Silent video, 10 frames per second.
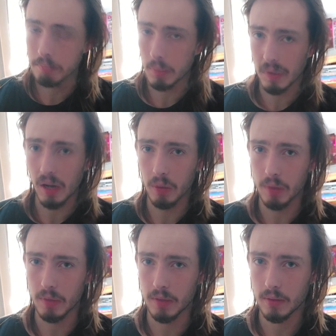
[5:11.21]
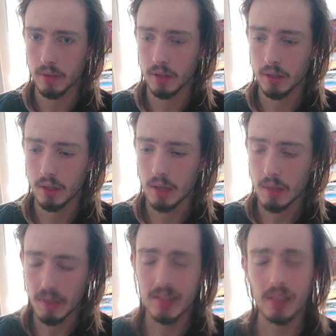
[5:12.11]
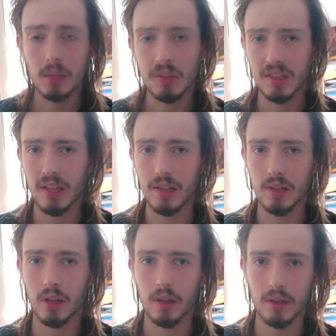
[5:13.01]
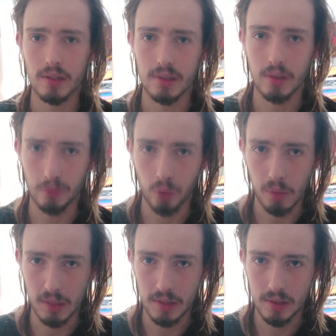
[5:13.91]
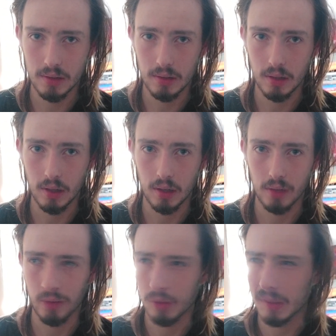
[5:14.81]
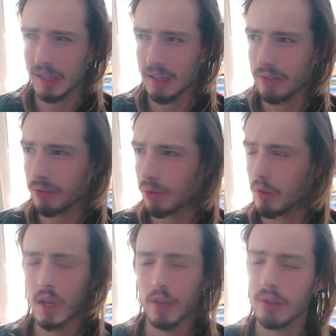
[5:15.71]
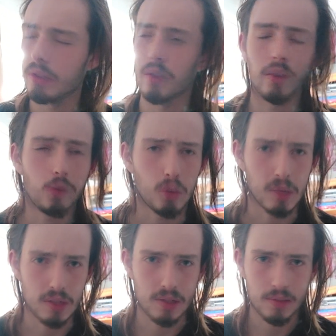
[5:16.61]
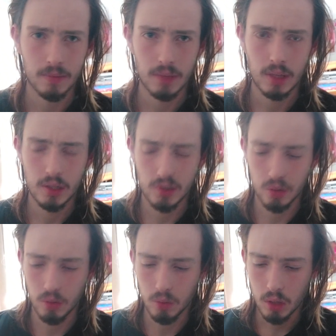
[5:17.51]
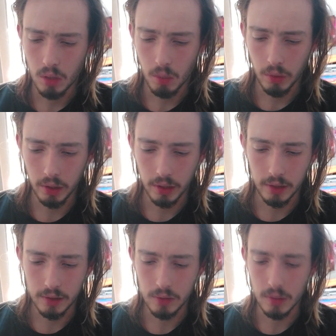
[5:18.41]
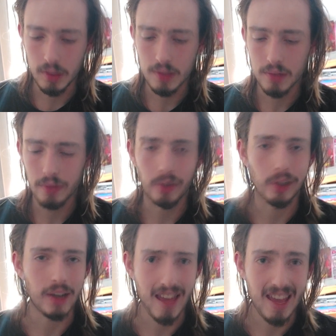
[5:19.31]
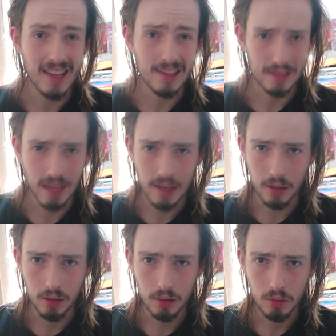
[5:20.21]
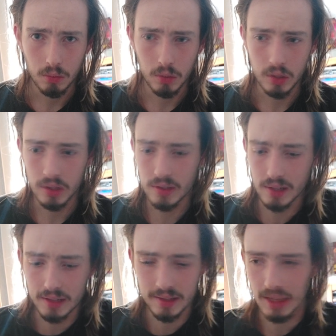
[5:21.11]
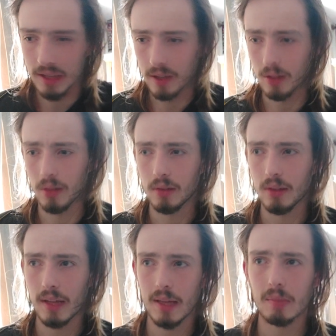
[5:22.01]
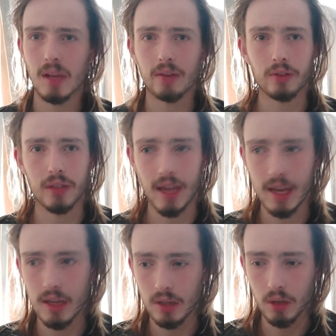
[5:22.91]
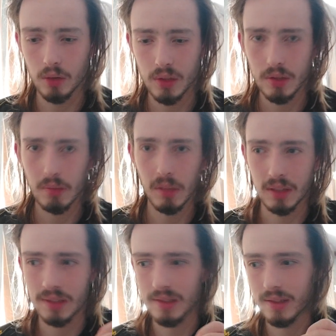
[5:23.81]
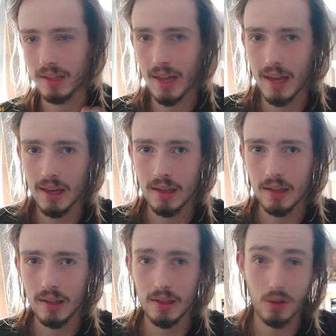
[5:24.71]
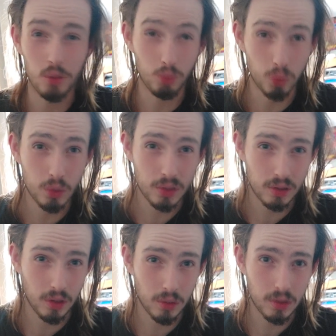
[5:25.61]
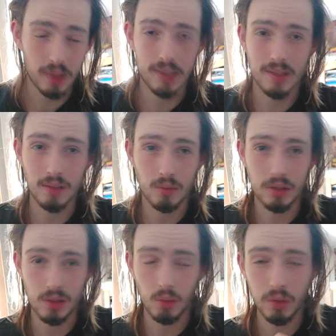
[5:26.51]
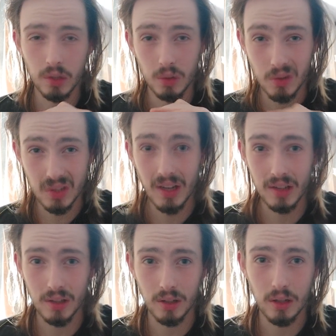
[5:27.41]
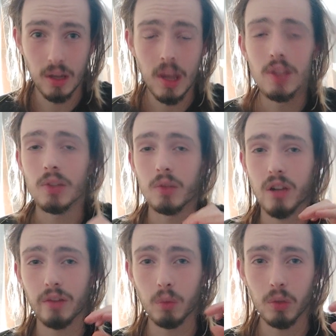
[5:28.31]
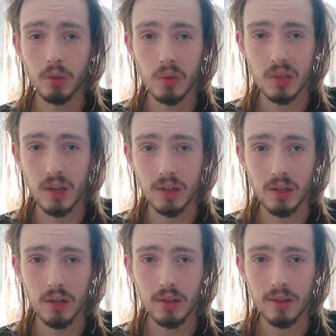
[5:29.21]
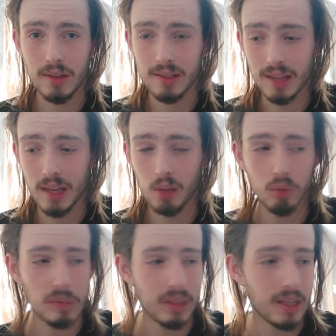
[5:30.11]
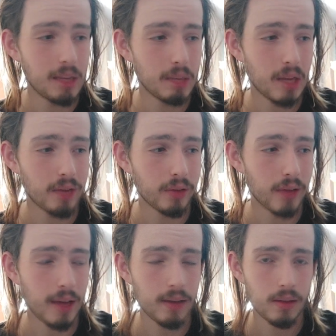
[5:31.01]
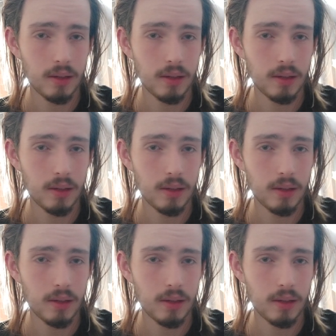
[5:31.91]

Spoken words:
But bear with me. Basically, what scales are is they're formulas. Formulae for they're formulas. So what you're going to do is, for an A scale, which is a scale named after the A note, because the A is the root note. It's the one that you start on. So whichever one you start on, the scale will be named after that.